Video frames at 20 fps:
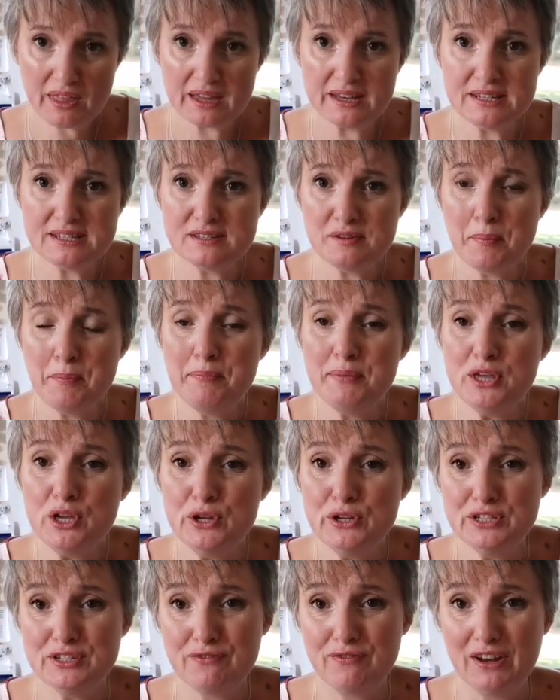It is a
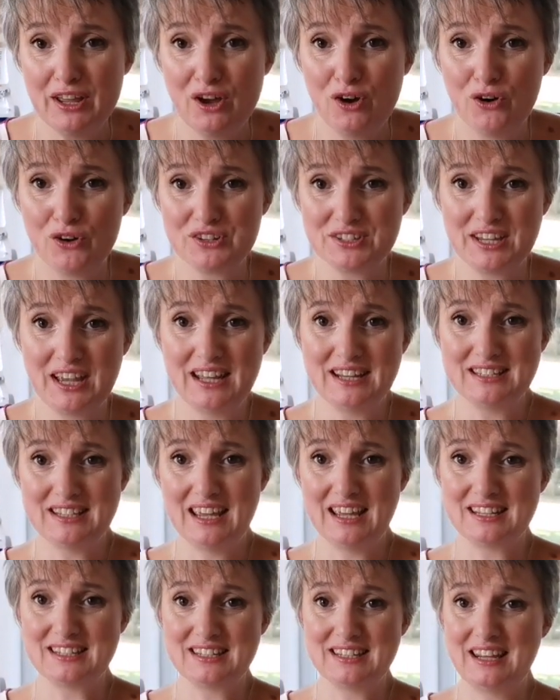beautifully hot day
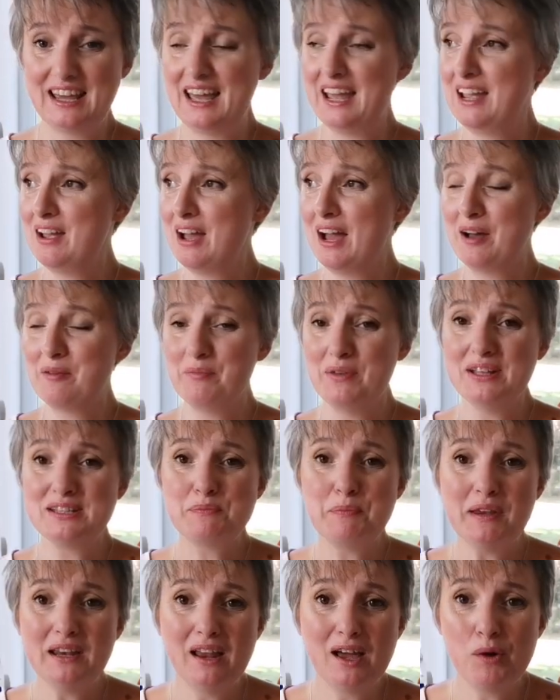here today.
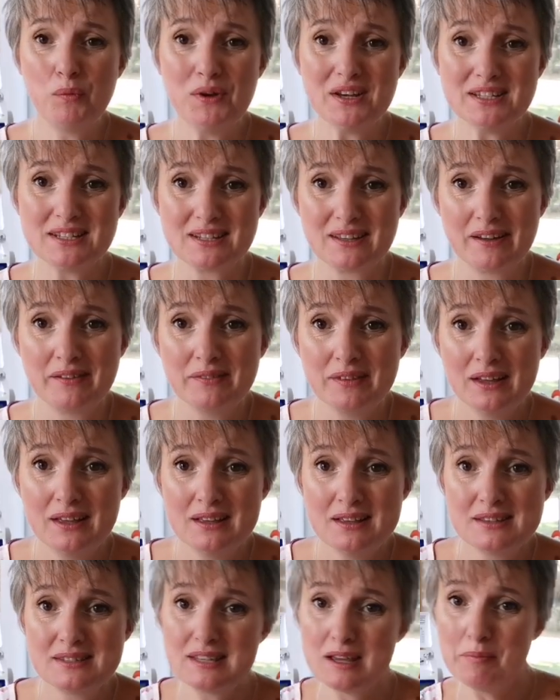It's been like winter,
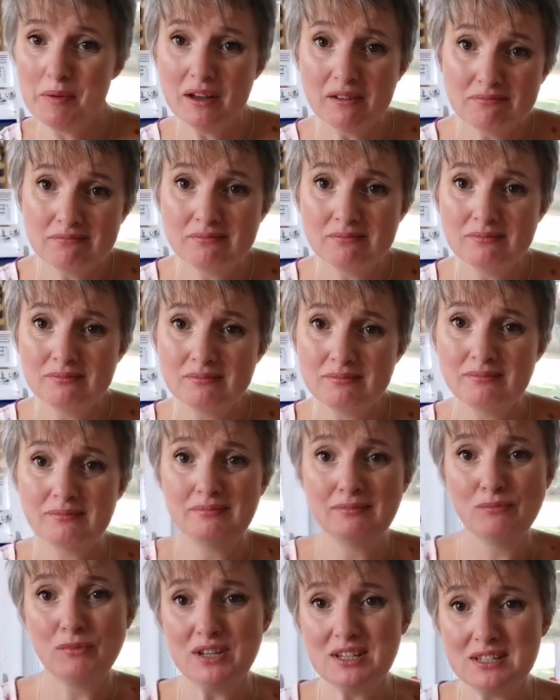summer,
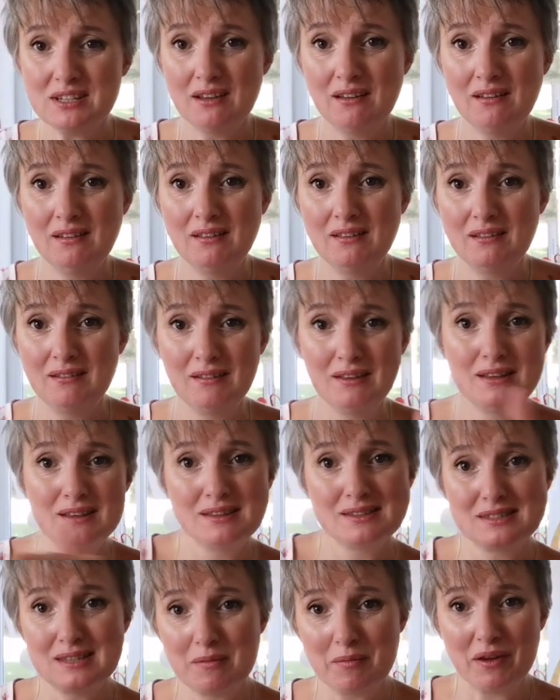winter,
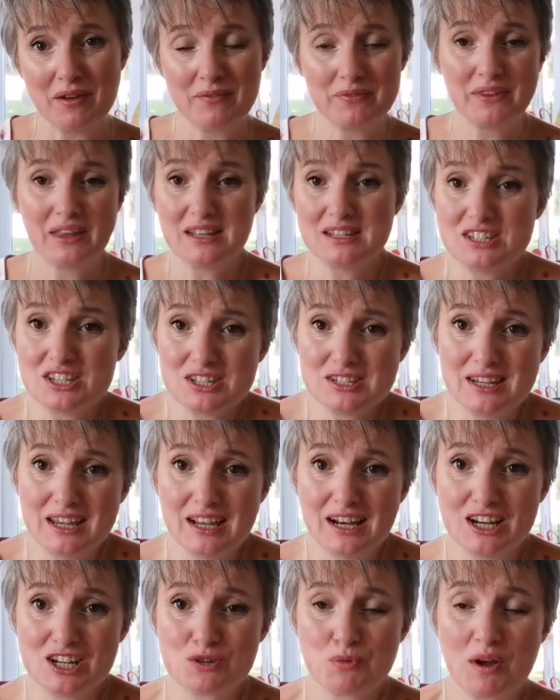summer. That's just
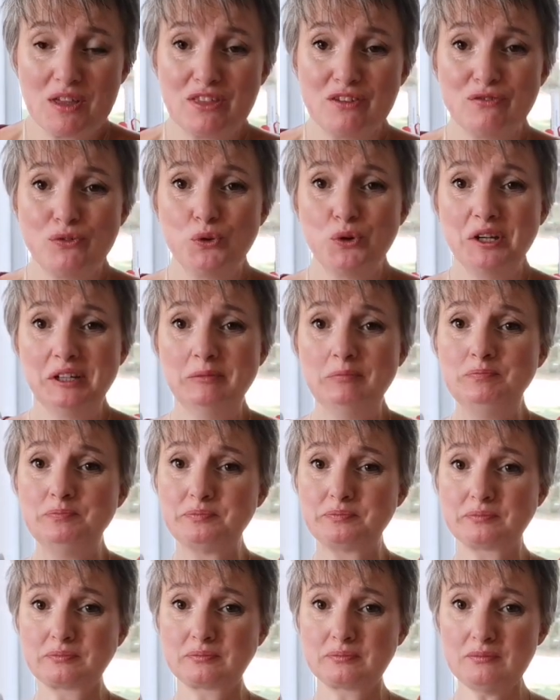English weather for you.
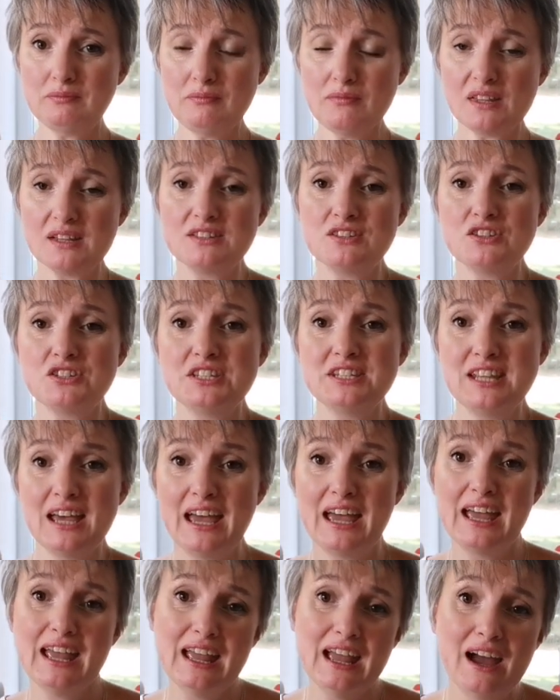So
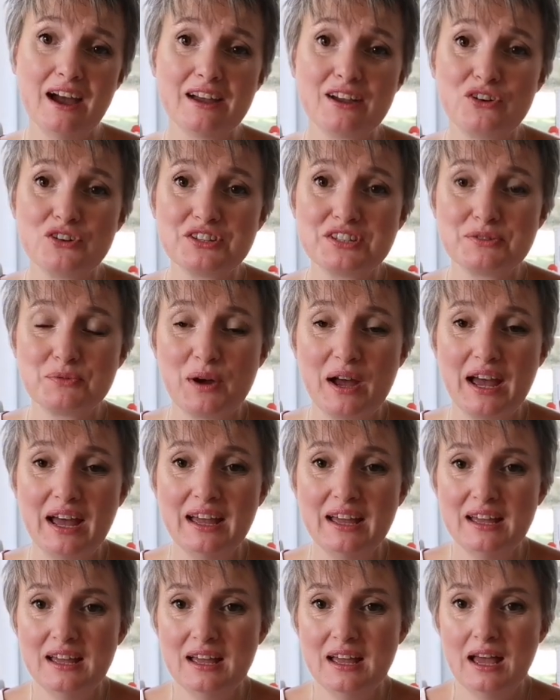today I got to
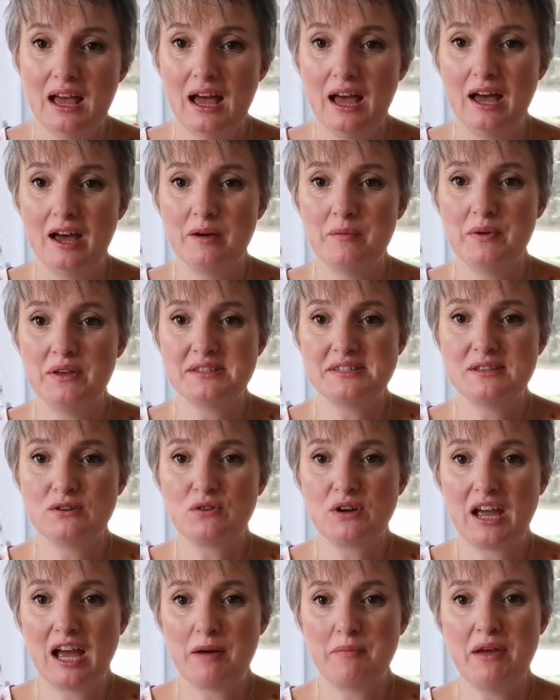wear a
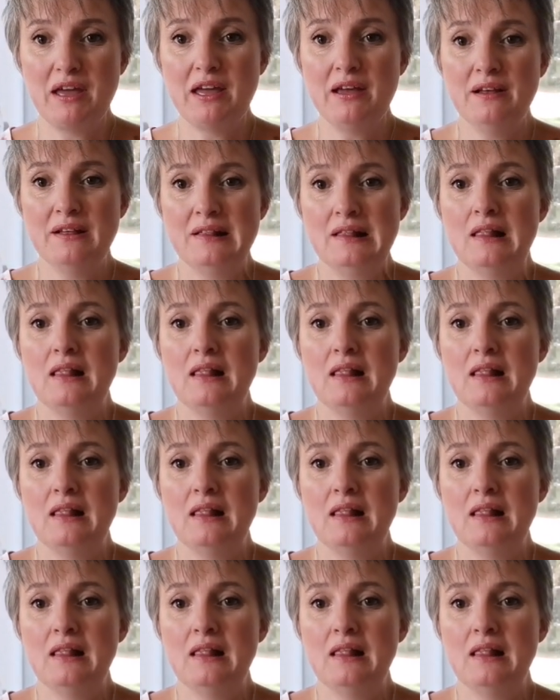silk cami.